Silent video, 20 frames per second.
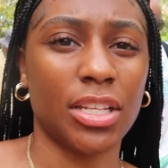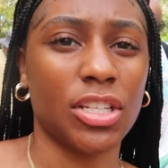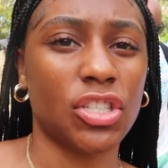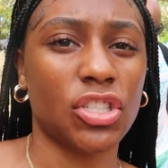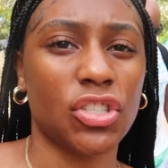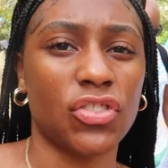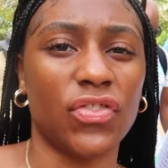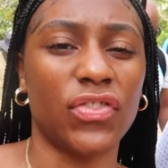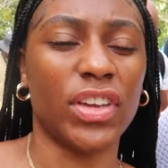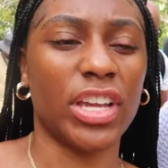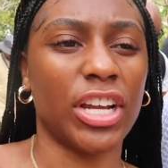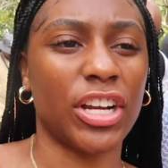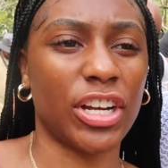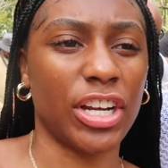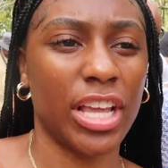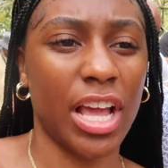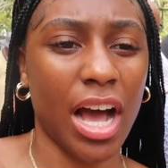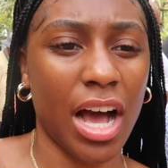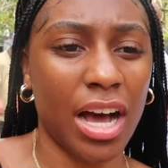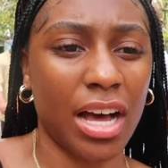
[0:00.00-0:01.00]
It is
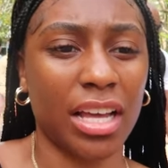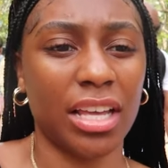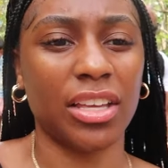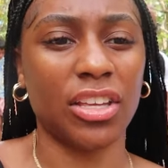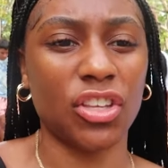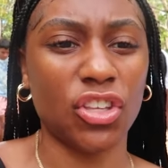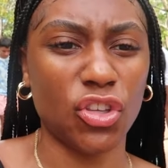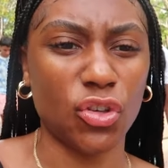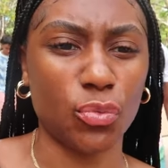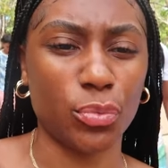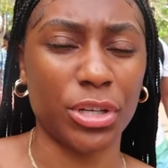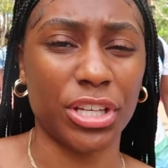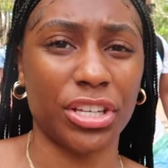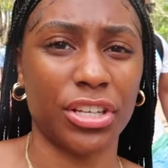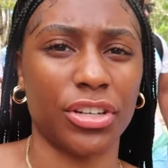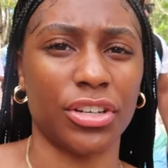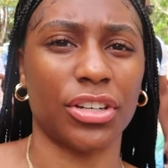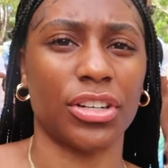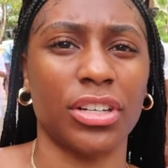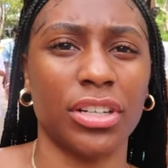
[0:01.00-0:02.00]
very hot and
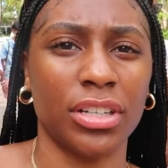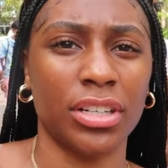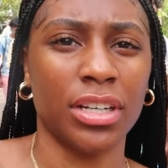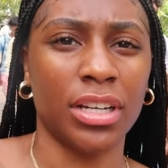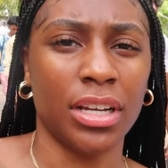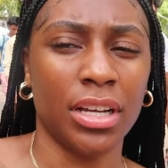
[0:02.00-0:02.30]
humid here.